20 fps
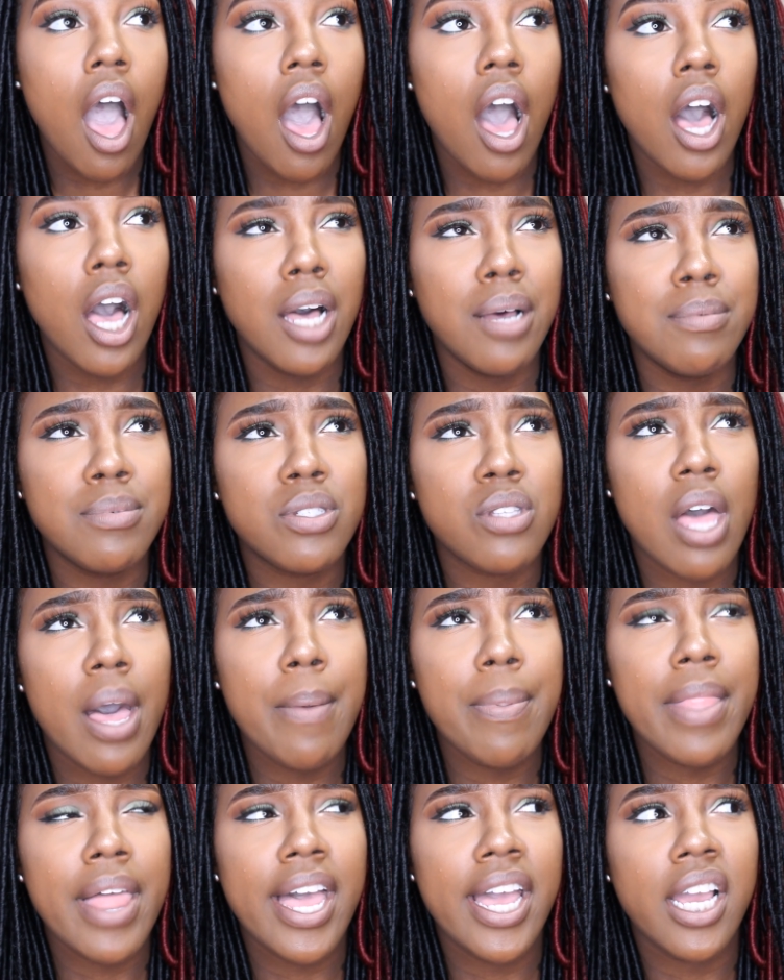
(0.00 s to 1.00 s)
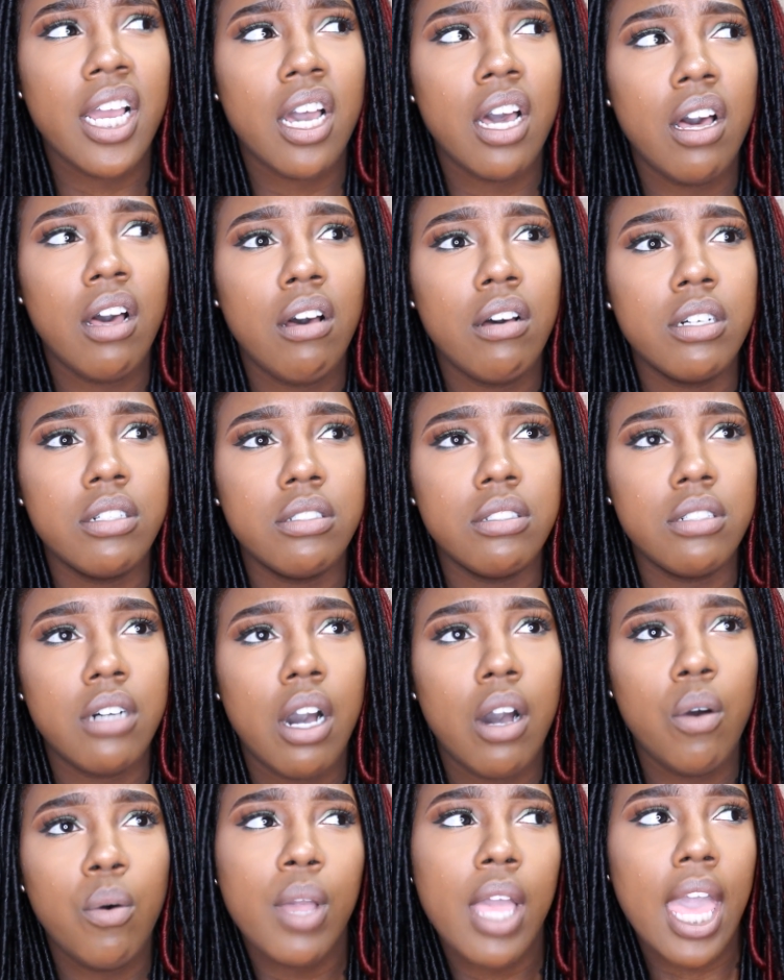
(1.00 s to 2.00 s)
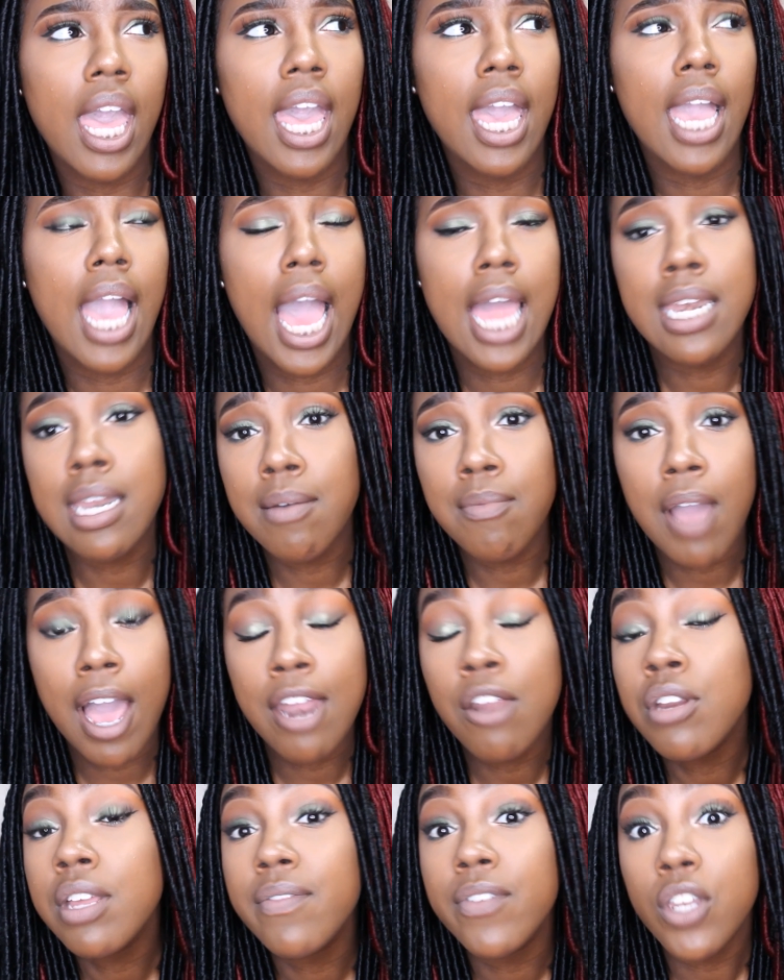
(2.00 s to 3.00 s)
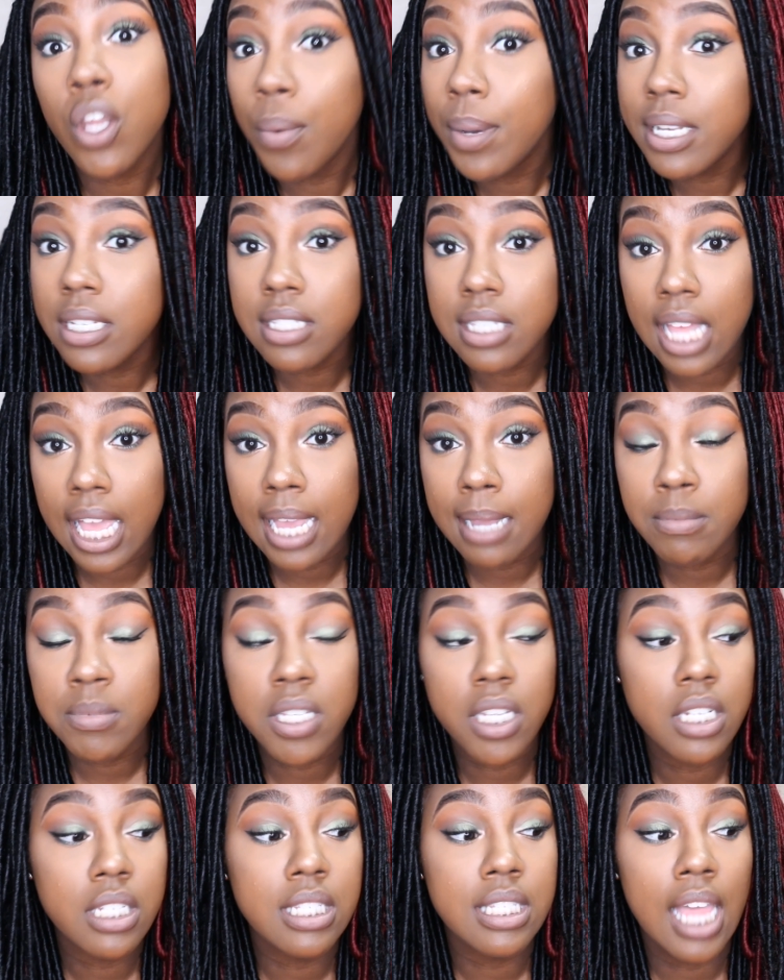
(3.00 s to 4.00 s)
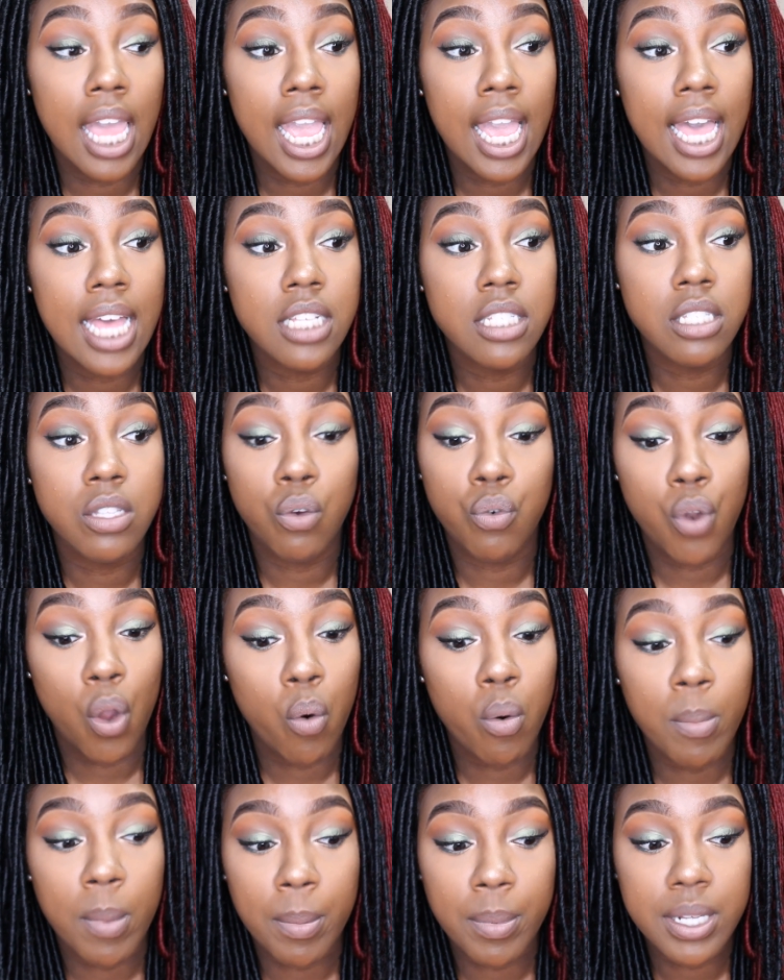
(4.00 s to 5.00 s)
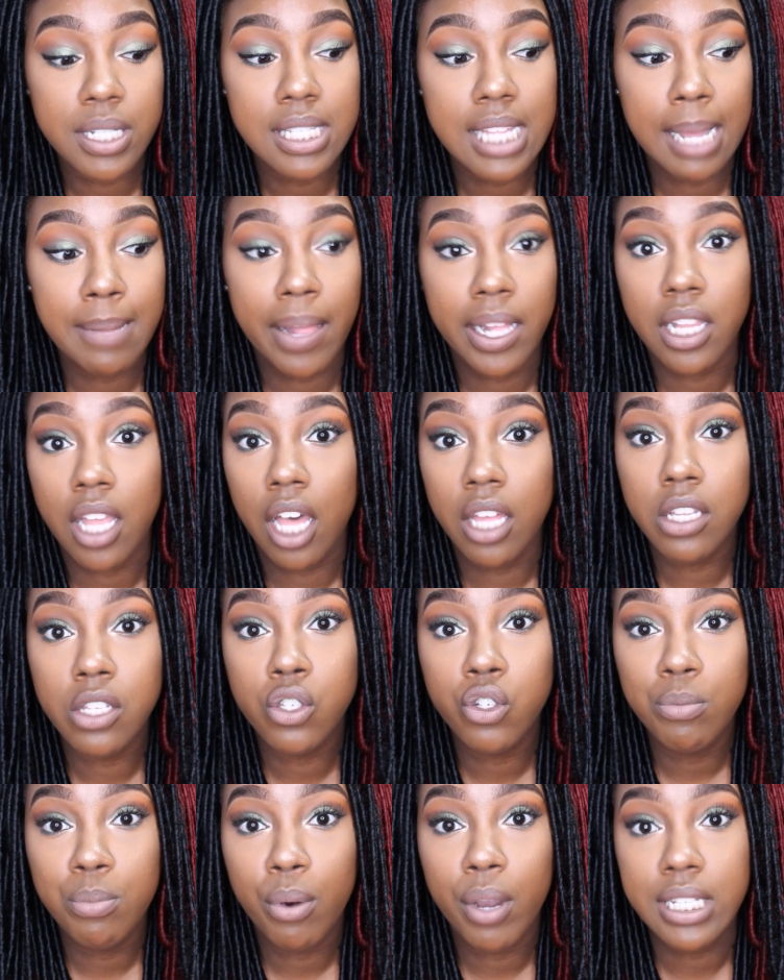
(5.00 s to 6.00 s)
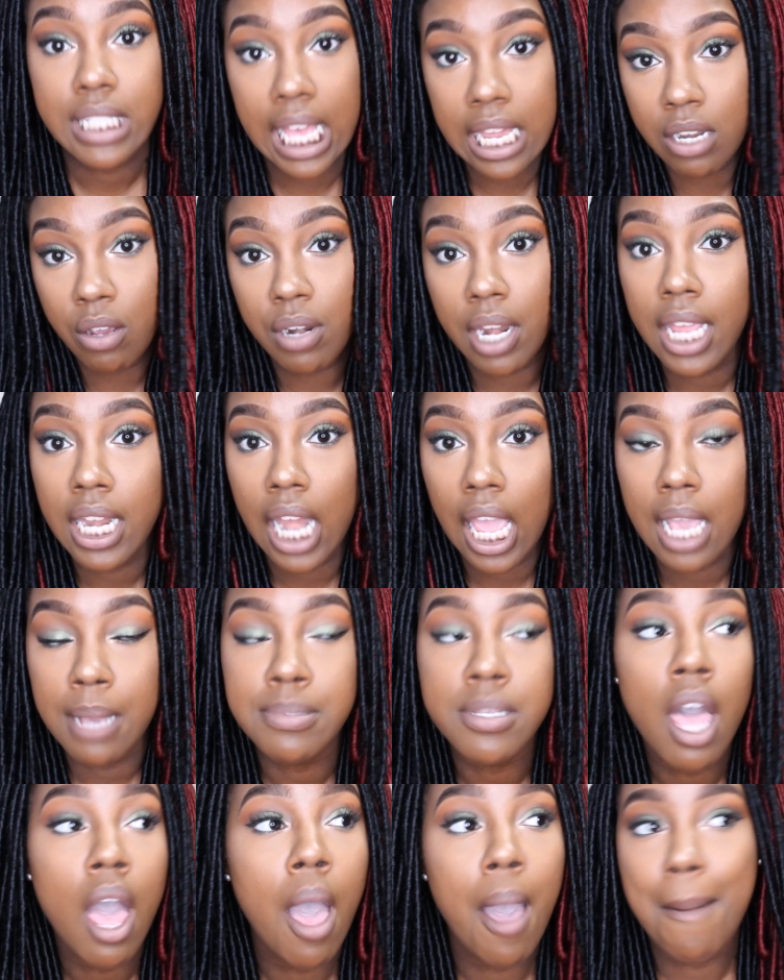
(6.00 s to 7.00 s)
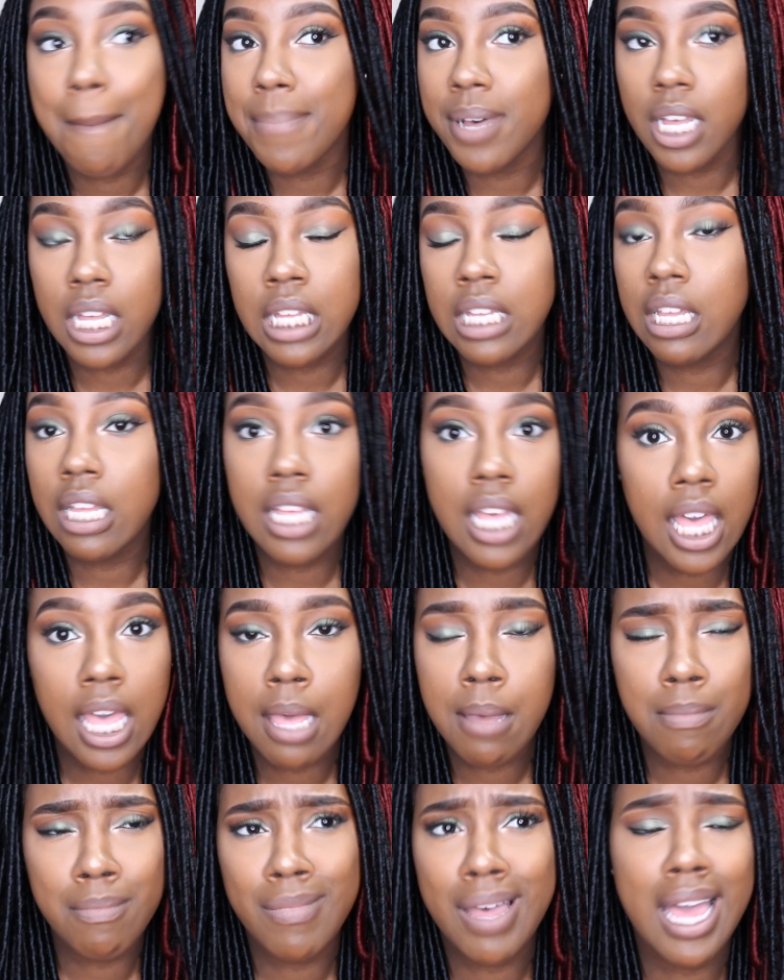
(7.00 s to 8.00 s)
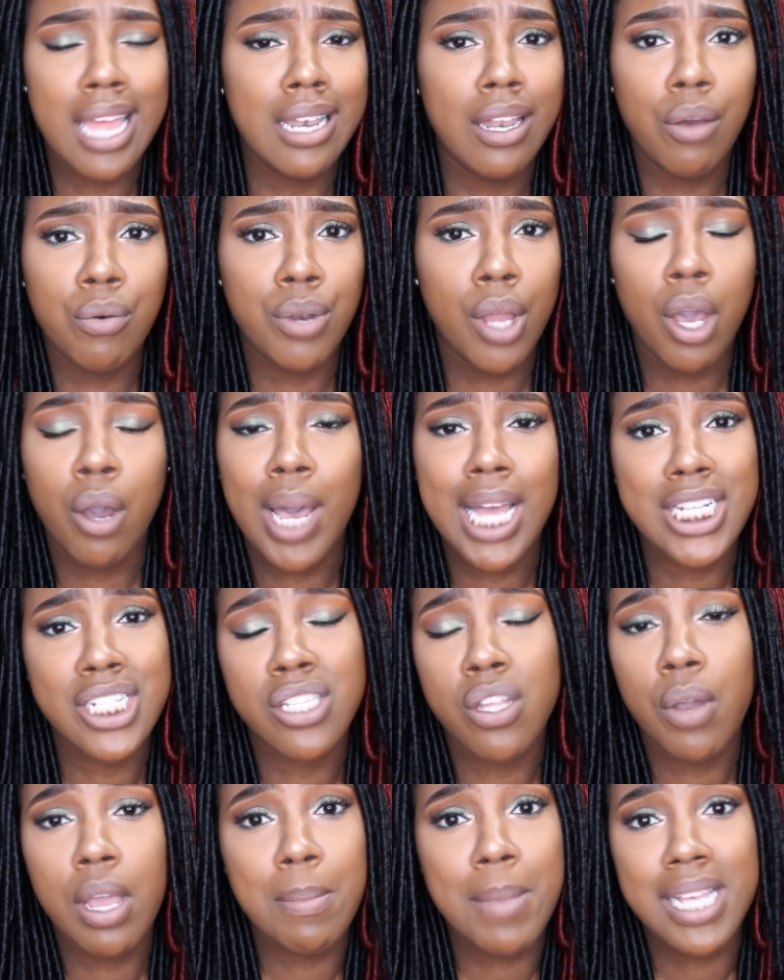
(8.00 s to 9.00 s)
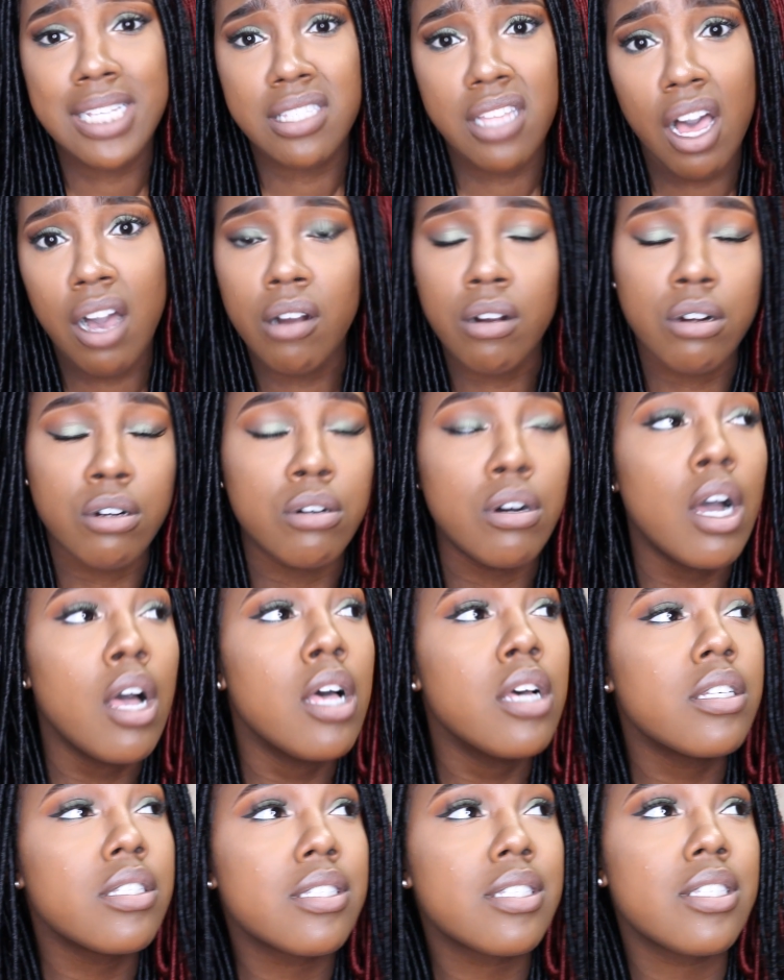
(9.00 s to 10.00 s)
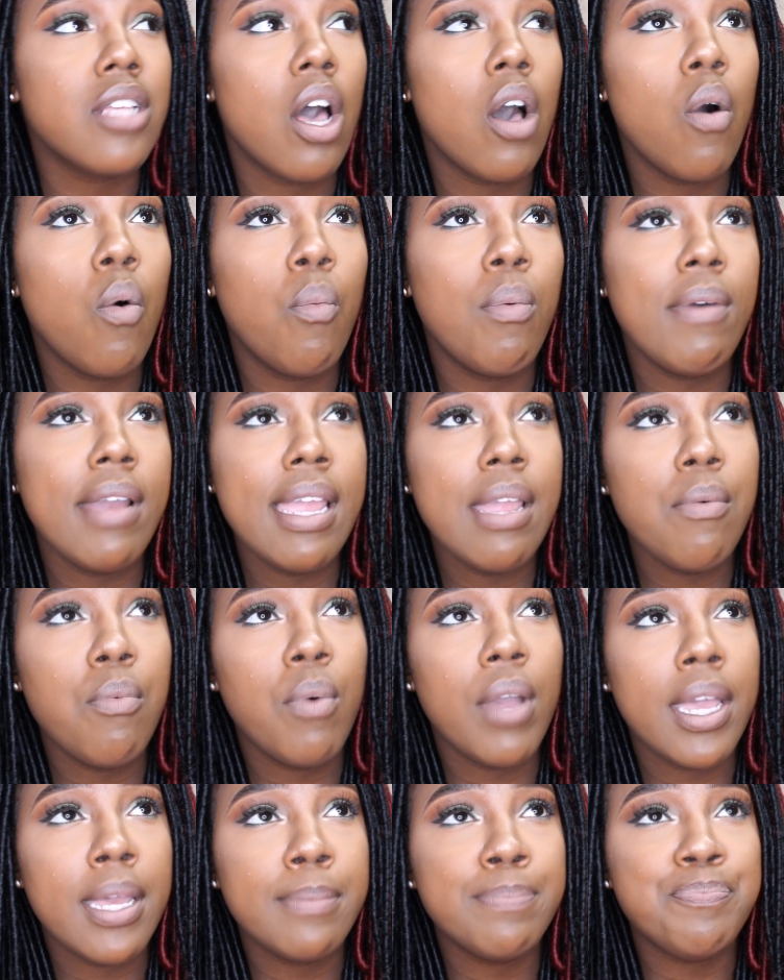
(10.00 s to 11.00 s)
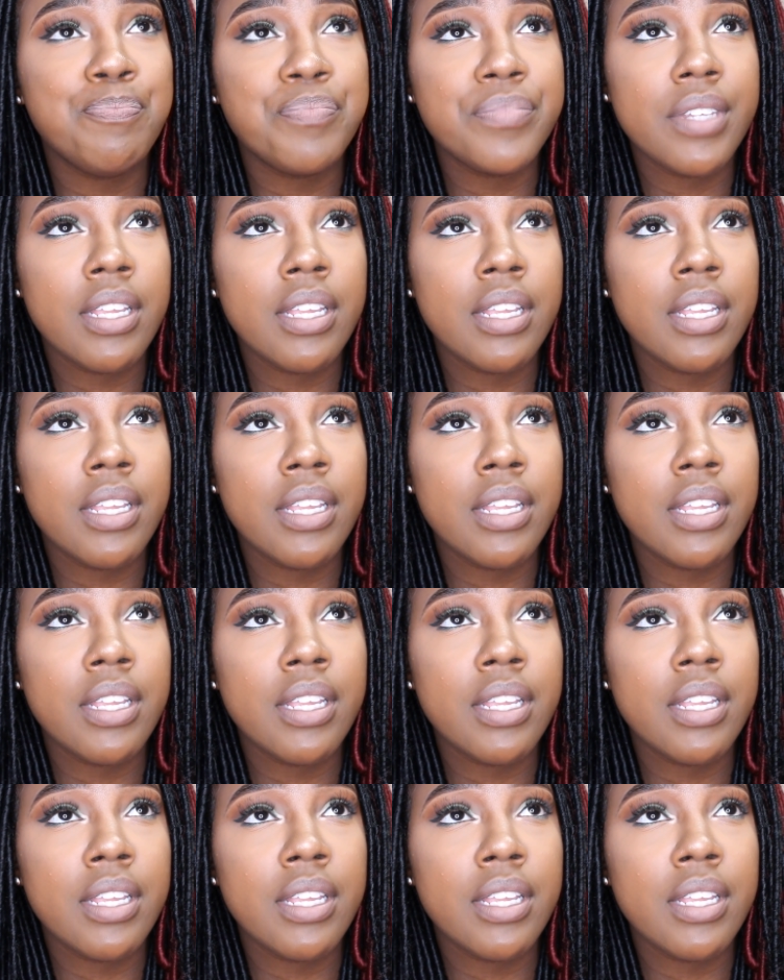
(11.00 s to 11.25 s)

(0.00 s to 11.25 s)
So I'm like, oh, okay. I don't even know his name. To this day, I still don't remember his name. Like, the other two boys, I know their names, but him, I don't know. I just know him as the uncle. So we went.